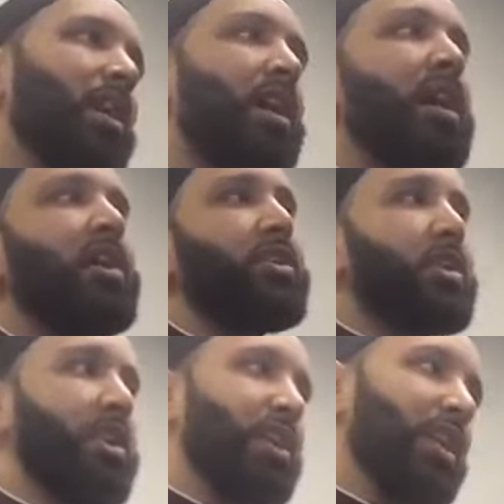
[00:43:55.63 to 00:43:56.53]
Aisha
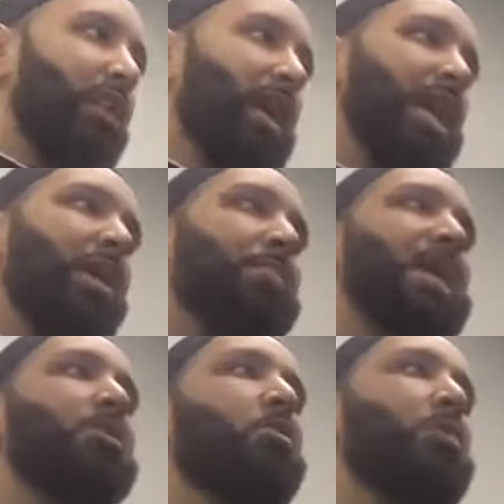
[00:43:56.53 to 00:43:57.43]
radiallahu anha
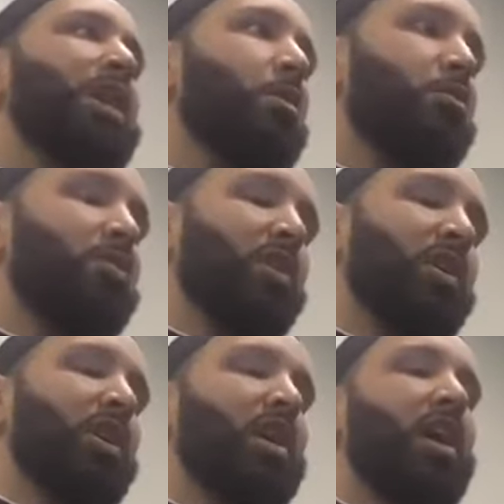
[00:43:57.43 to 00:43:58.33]
made her way over
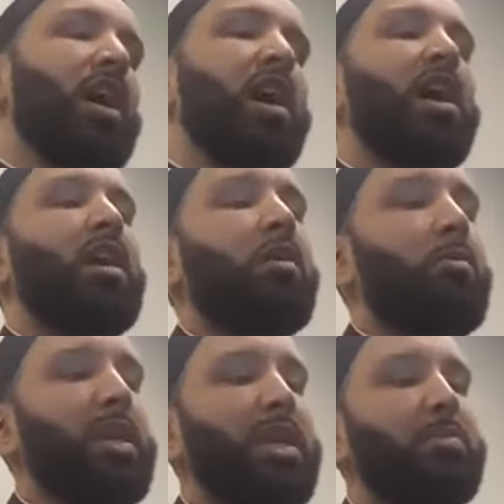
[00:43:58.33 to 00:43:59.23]
uh,
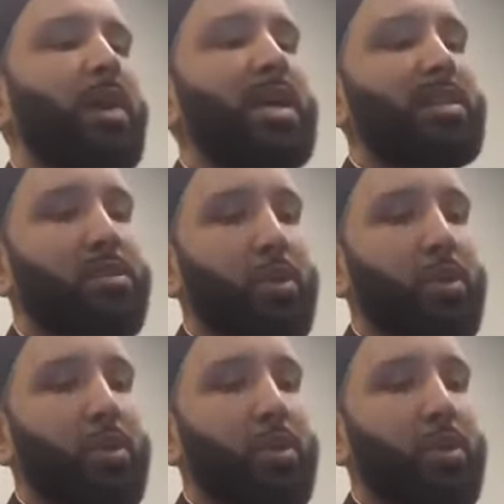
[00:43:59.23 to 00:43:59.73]
when he passed